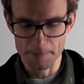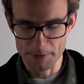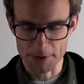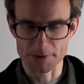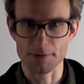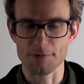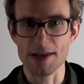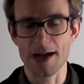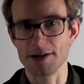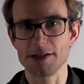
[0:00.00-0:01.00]
because the
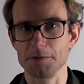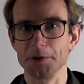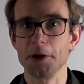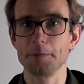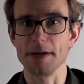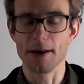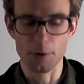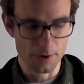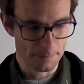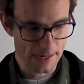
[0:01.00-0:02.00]
free energy will not be
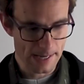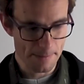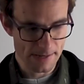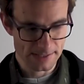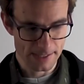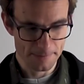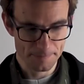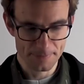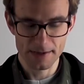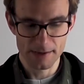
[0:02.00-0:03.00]
lowered by them mixing.
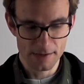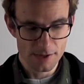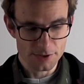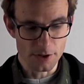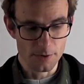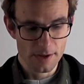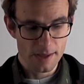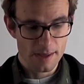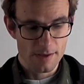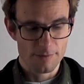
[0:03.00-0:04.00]
So
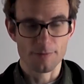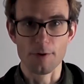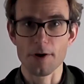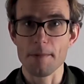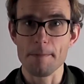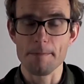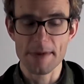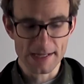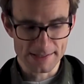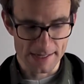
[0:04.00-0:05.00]
for
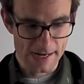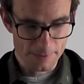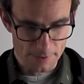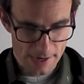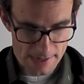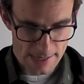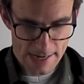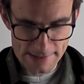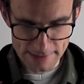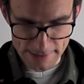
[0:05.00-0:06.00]
mixing, what I
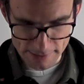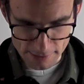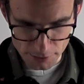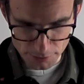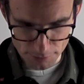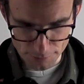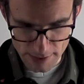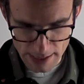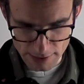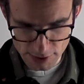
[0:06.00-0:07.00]
need is that the total
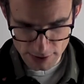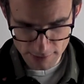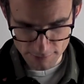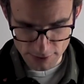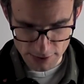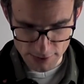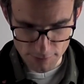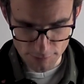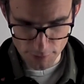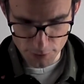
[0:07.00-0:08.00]
free energy, which is
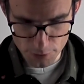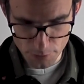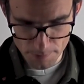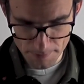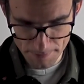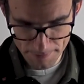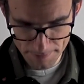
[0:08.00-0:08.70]
the volume